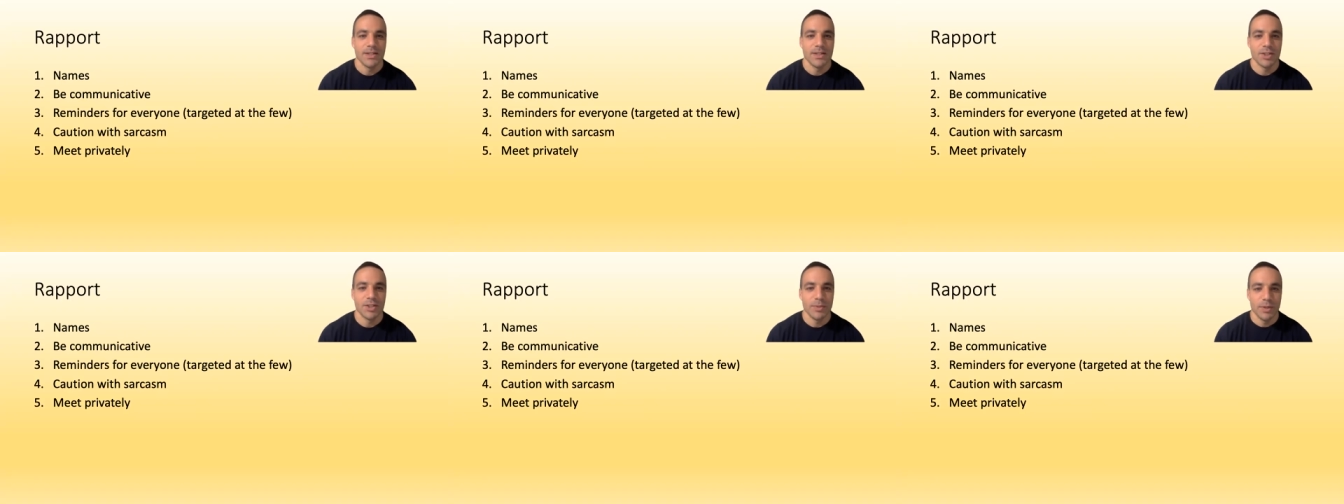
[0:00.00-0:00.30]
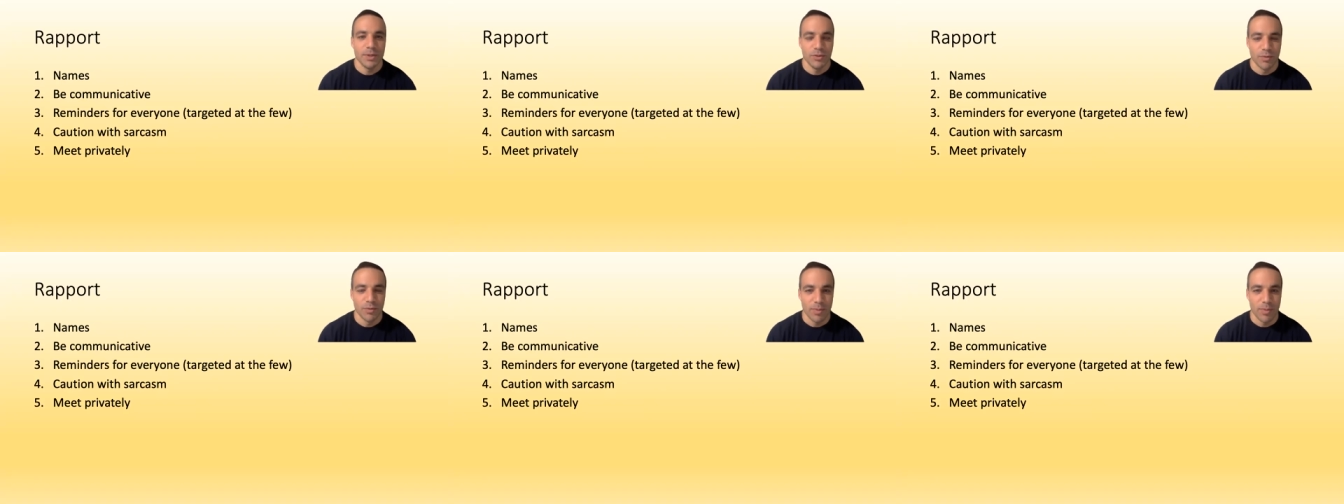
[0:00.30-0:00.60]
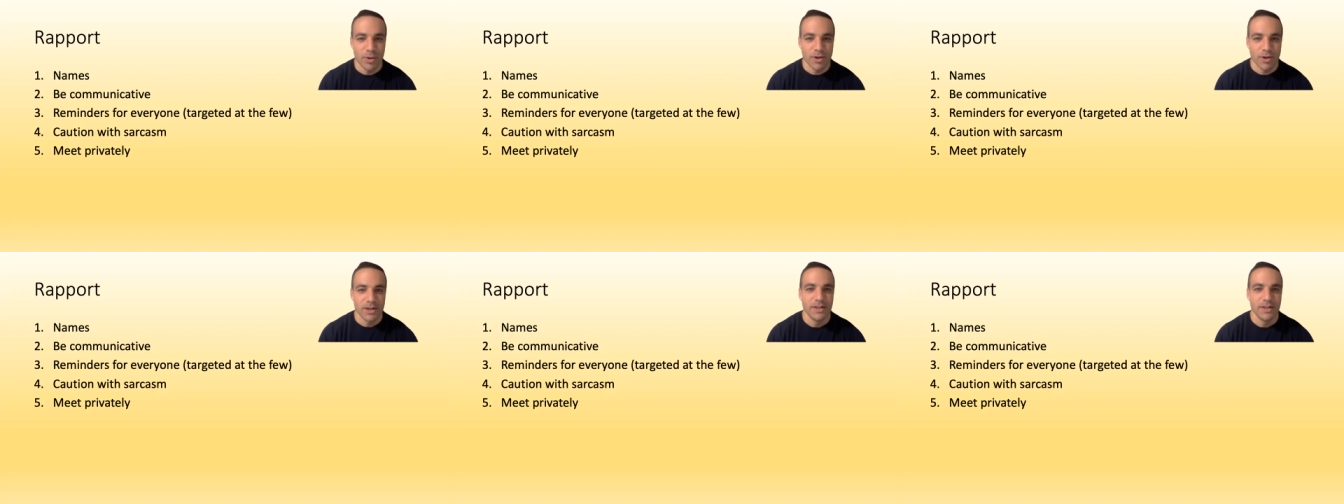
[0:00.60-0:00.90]
To build
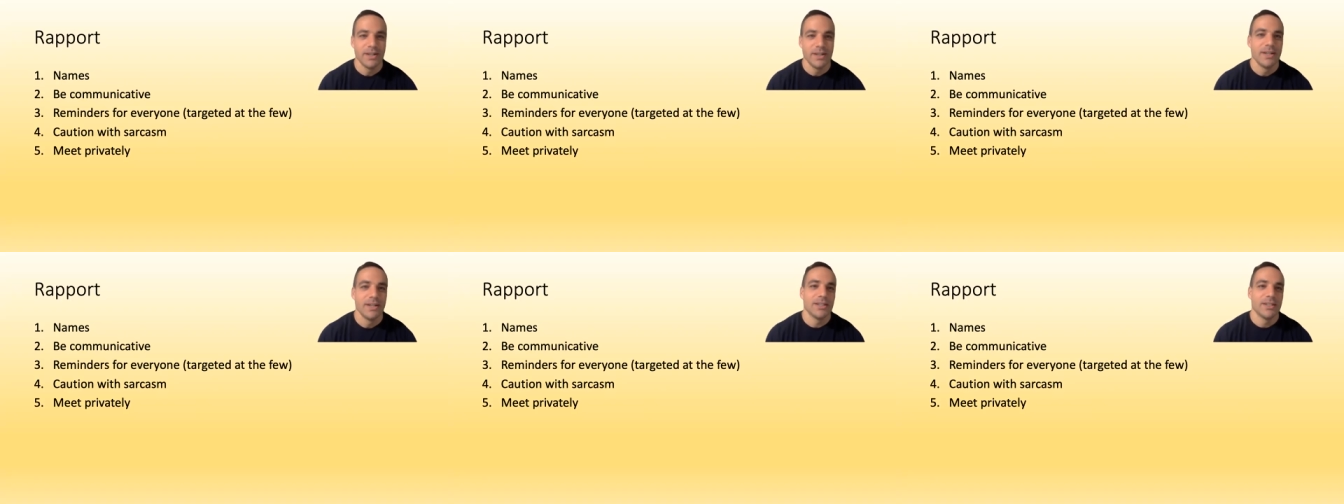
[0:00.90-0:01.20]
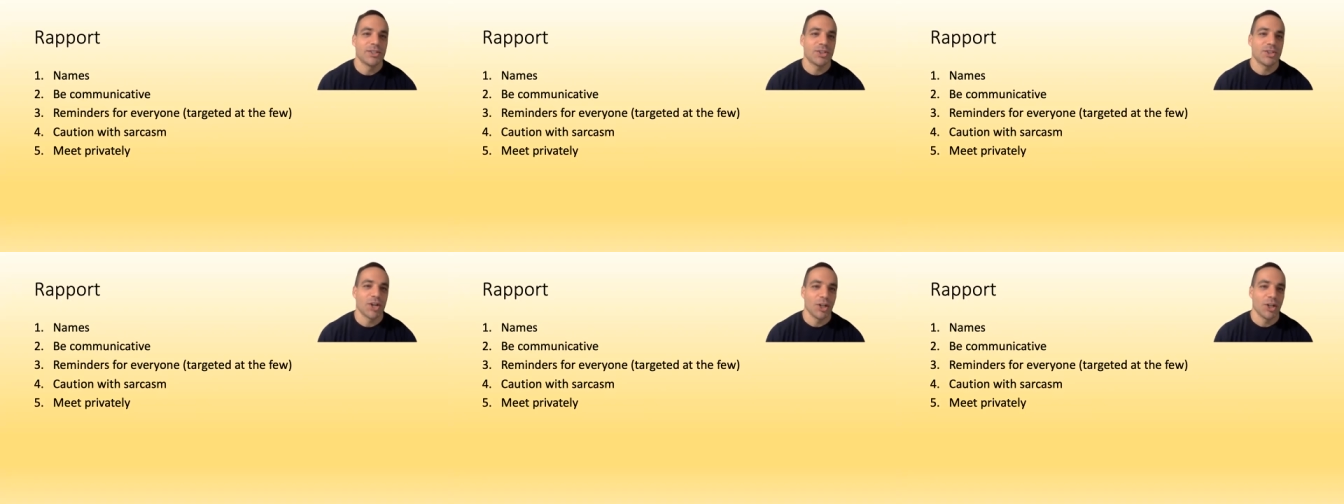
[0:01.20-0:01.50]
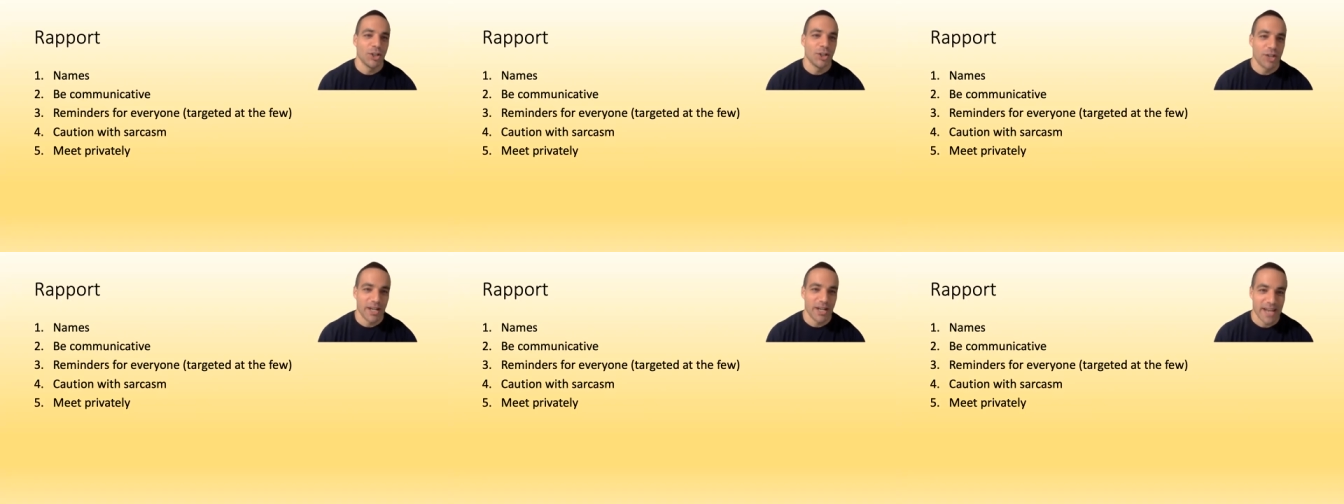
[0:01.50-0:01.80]
rapport, start
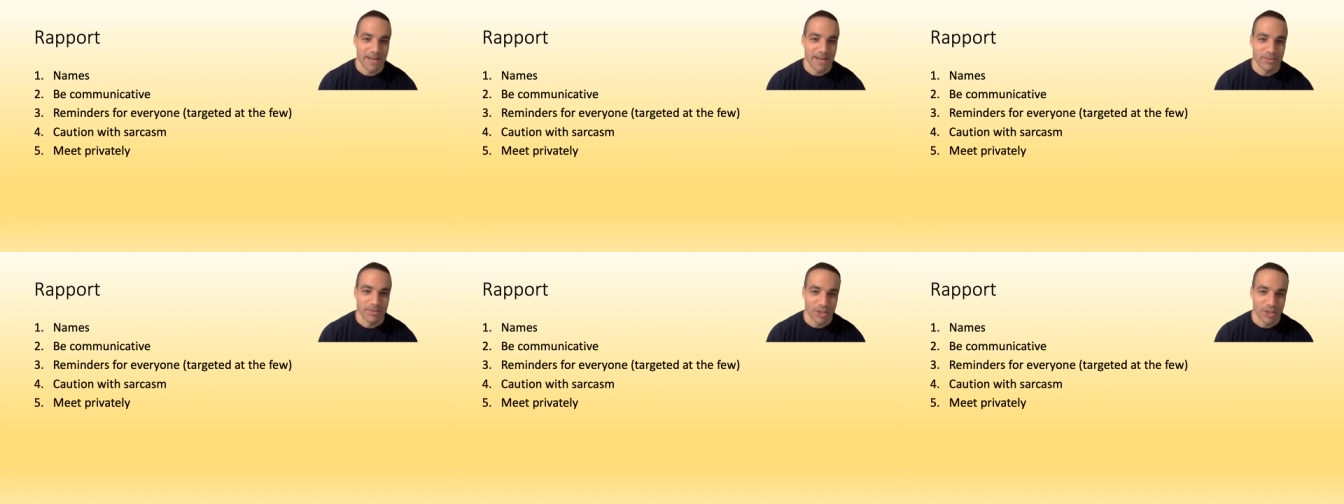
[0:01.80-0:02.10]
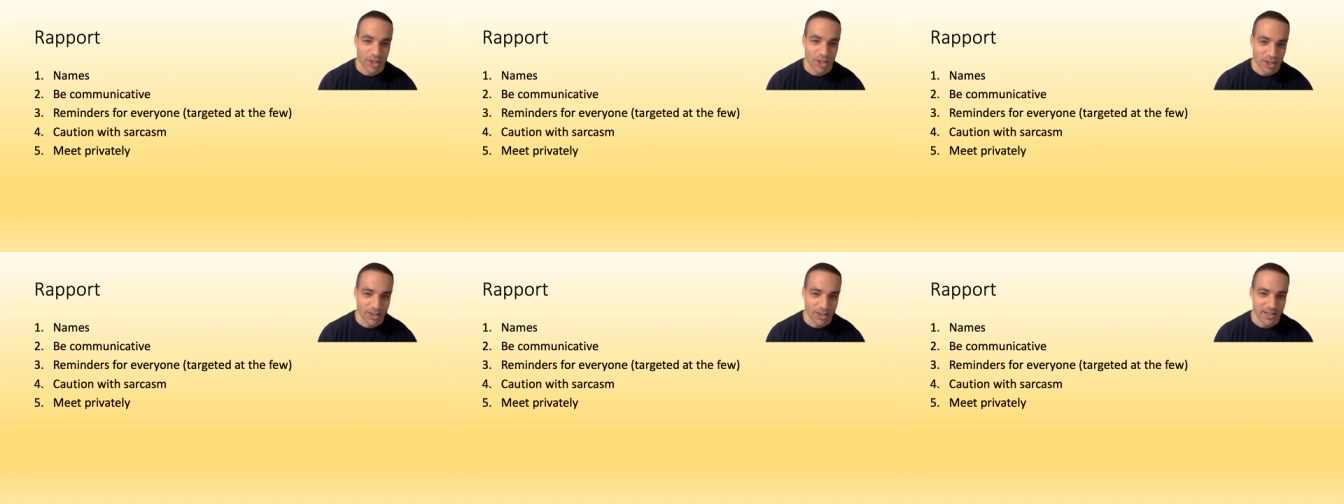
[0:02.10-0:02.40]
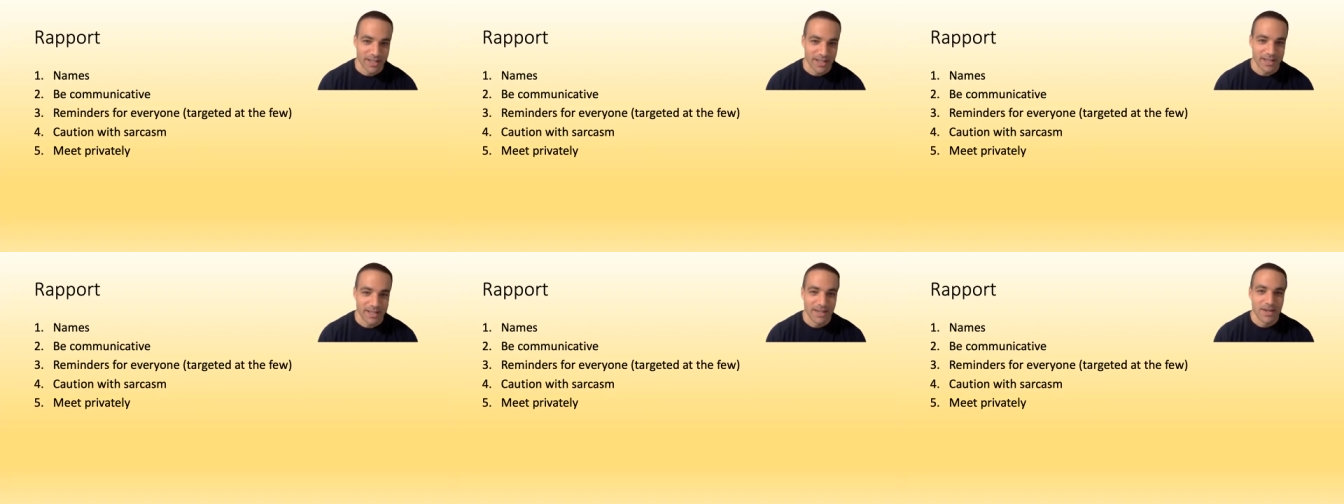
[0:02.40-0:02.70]
learning names
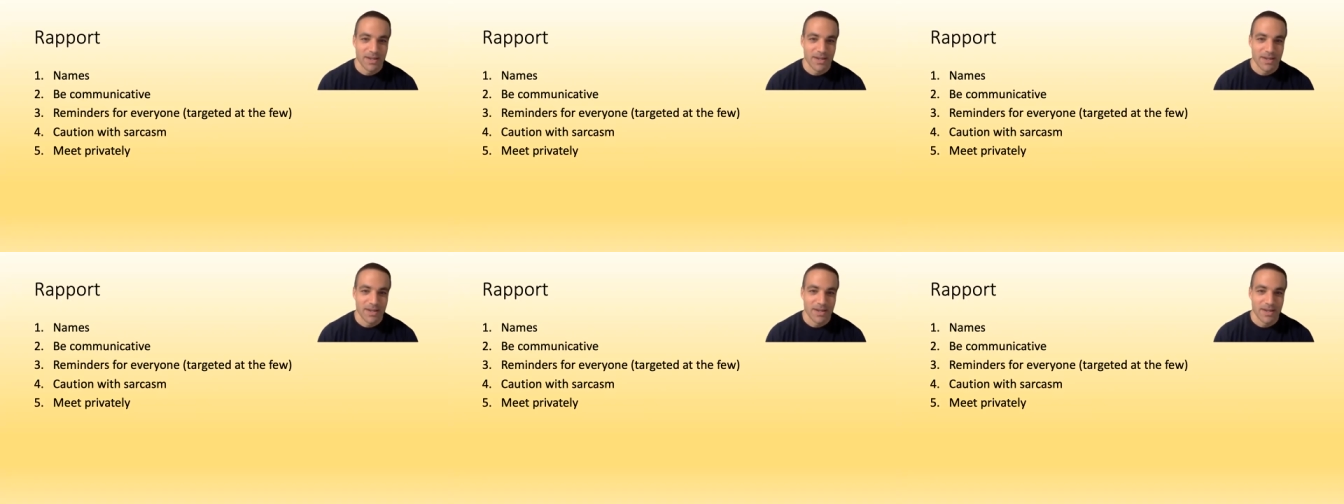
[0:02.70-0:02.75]
early,